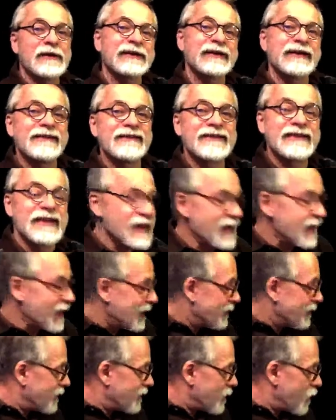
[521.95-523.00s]
leaves
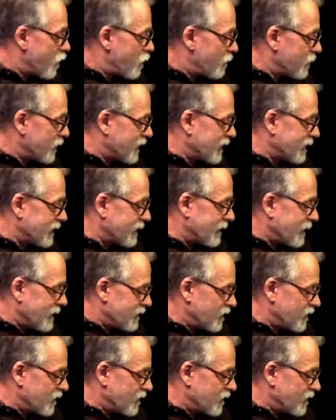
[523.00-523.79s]
the home key.